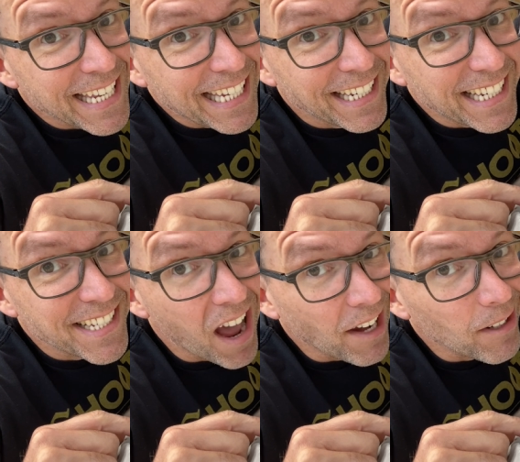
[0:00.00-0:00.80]
in
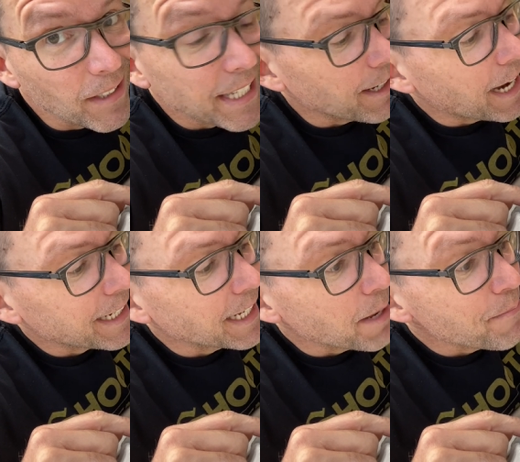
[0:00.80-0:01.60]
entirely. I
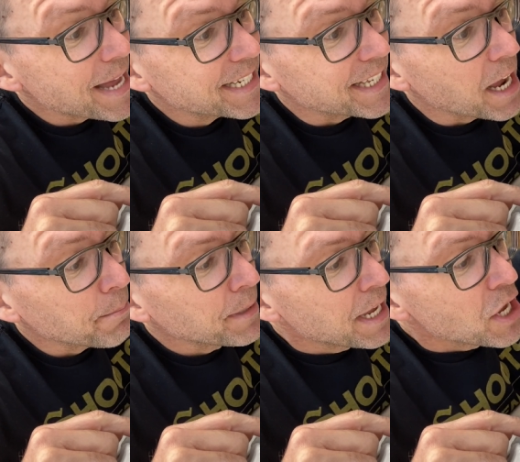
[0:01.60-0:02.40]
kind of messed it up.
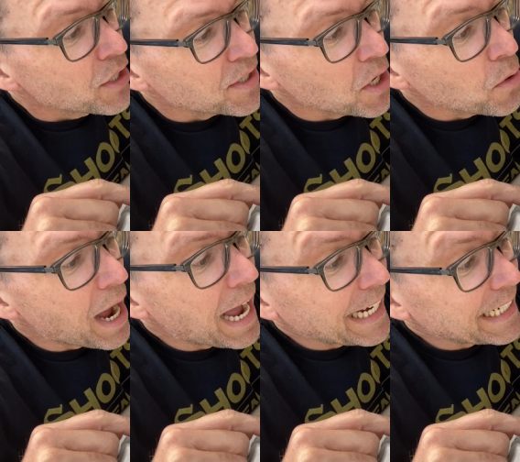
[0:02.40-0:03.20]
So
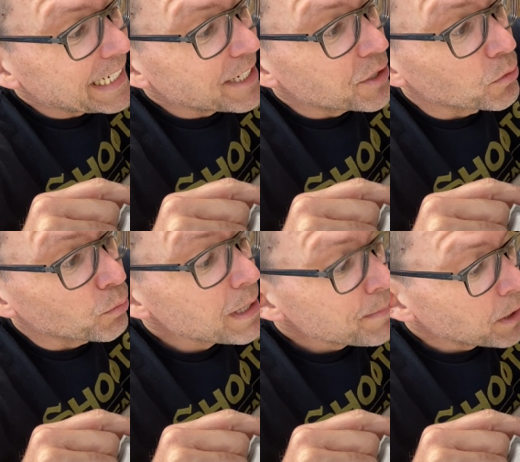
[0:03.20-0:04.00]
I need to
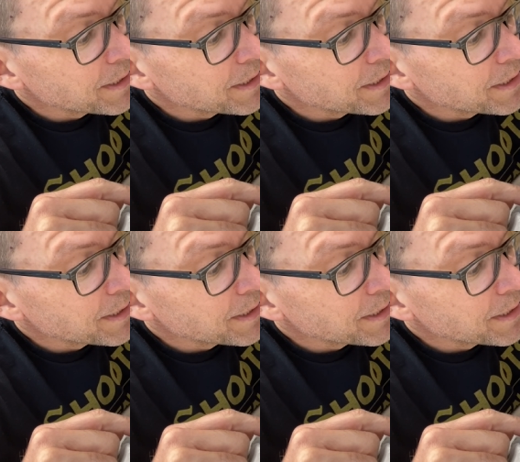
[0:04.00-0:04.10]
rebuild